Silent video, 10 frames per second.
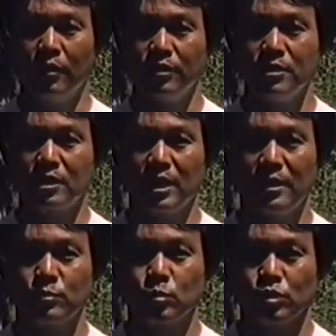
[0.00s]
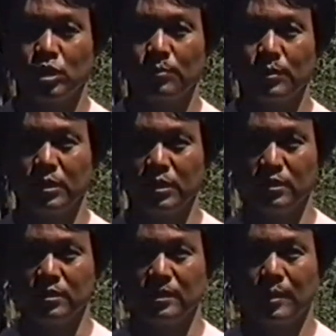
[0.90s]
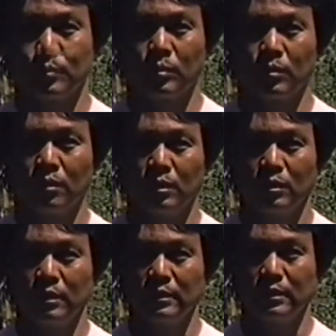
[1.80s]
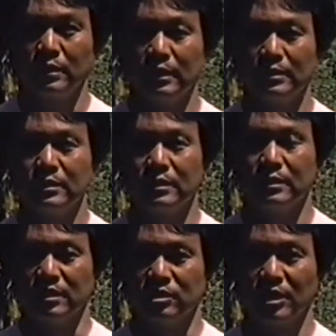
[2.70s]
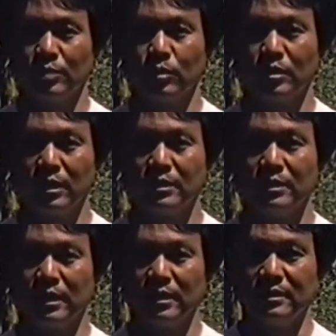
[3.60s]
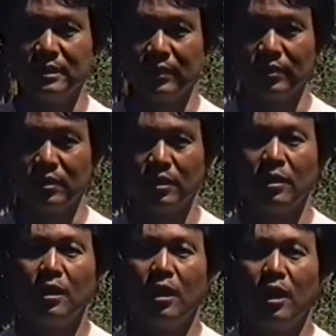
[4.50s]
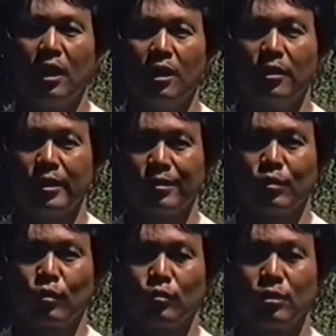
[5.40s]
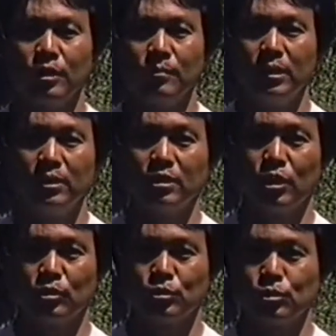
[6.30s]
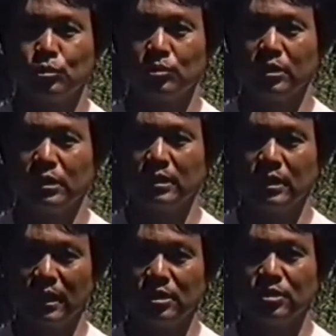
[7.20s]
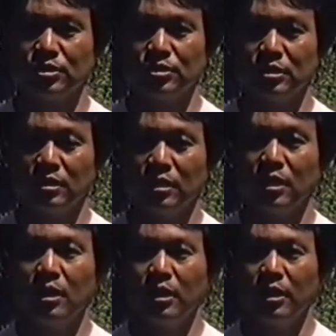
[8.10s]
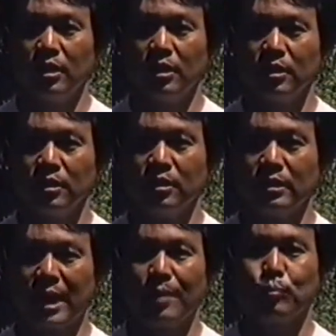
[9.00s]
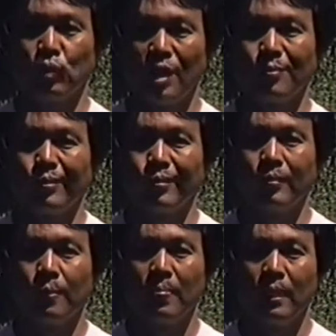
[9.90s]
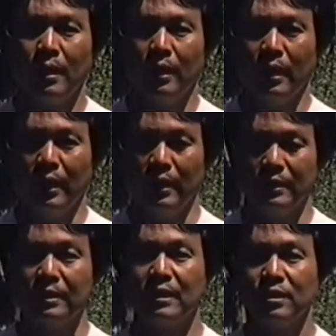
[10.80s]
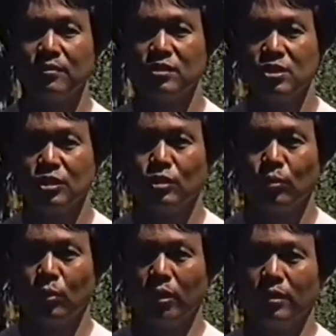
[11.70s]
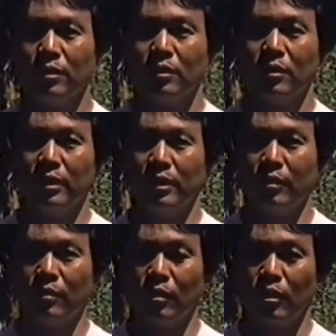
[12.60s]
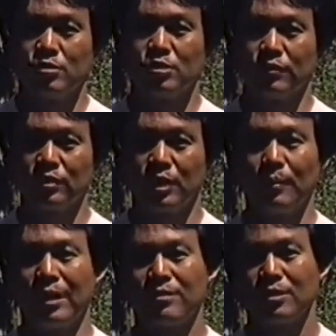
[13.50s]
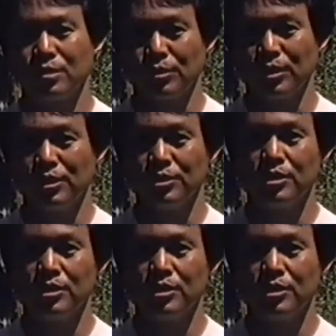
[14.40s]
These clams were shipped in December 1986 and January 1987. They are currently being cultured in cages in Yap proper. And at the end of this year, when they are large enough to come out of the trays,